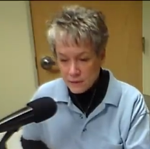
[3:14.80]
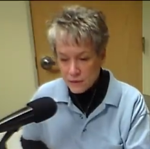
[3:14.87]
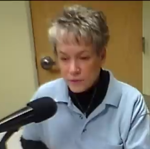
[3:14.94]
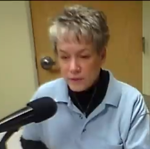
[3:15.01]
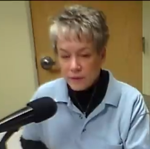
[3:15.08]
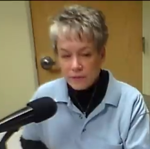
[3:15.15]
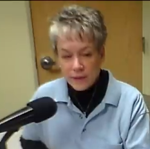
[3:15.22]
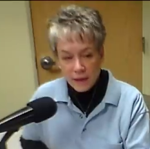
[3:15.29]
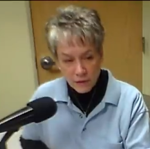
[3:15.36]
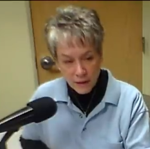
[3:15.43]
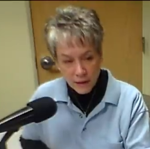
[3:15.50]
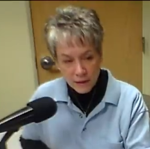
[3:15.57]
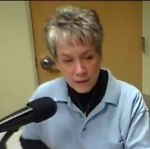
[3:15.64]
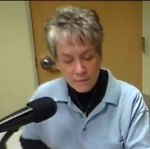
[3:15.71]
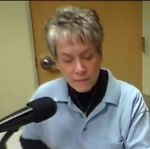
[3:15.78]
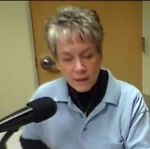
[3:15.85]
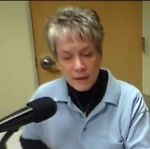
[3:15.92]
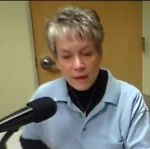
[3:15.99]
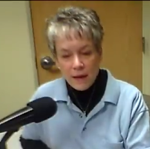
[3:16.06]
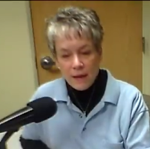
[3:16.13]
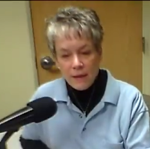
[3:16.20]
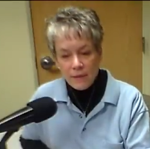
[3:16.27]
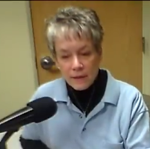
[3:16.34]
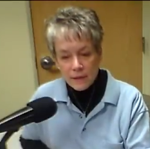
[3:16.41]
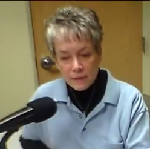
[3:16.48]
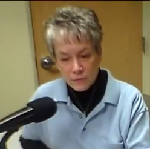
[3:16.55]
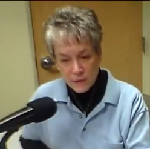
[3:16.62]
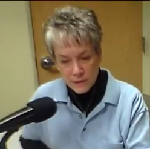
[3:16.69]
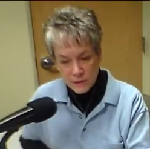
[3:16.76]
Do another Calcutta, and the
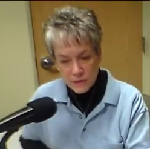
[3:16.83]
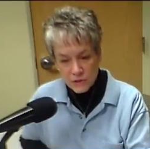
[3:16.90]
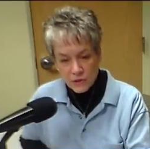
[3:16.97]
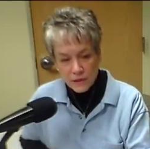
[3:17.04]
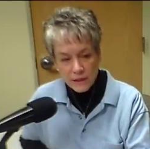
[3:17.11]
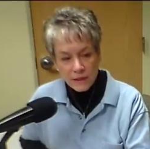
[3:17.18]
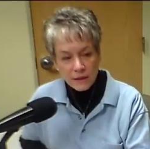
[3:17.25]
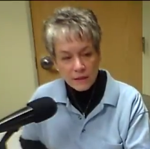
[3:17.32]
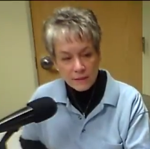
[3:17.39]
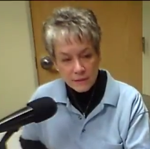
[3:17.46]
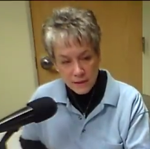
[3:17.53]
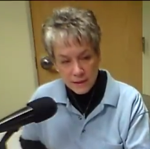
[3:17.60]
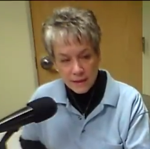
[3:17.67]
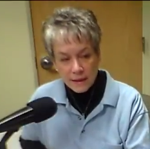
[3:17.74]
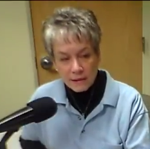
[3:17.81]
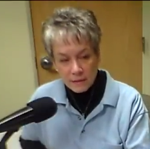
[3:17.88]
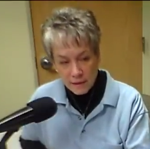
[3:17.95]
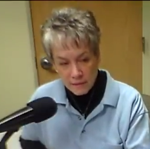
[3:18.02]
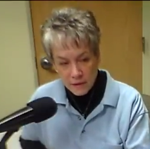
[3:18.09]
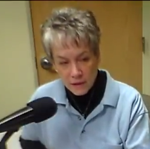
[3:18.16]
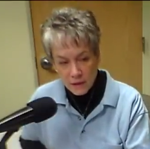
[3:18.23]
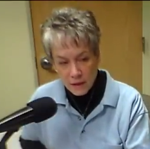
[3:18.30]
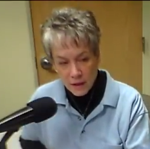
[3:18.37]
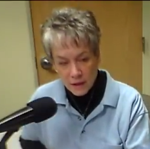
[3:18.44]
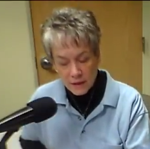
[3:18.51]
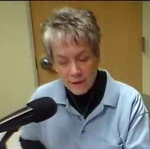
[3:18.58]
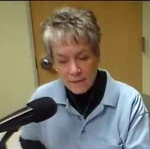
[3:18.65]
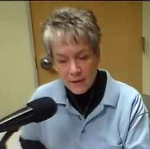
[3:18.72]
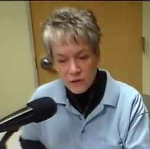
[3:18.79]
races start again on Sunday at 11
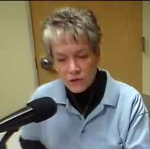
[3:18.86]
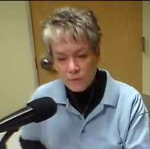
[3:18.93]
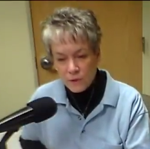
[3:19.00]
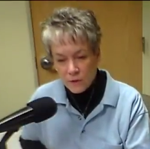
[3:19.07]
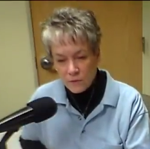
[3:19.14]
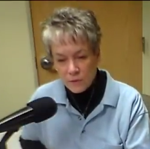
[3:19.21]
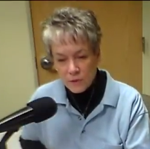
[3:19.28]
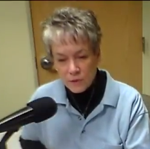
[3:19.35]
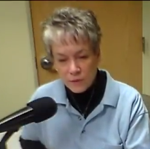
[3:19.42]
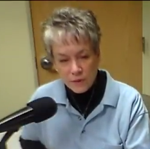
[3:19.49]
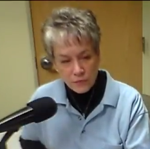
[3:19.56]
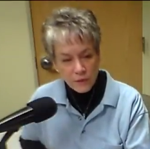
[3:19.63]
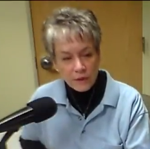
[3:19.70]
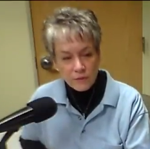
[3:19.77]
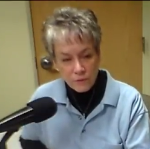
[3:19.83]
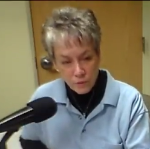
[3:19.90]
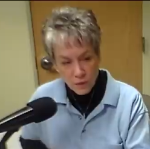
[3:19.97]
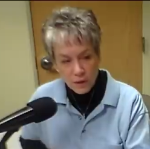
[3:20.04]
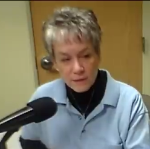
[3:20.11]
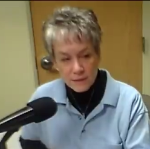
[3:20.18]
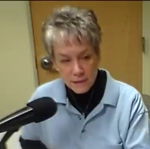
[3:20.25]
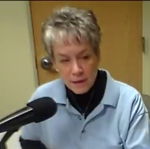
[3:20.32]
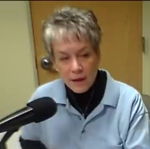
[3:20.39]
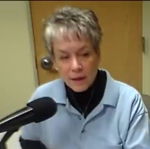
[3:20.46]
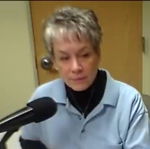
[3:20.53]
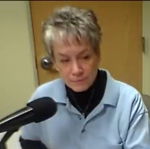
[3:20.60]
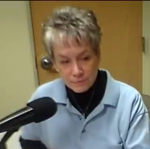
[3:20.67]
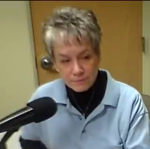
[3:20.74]
o'clock, and they should be over between three and four on Sunday.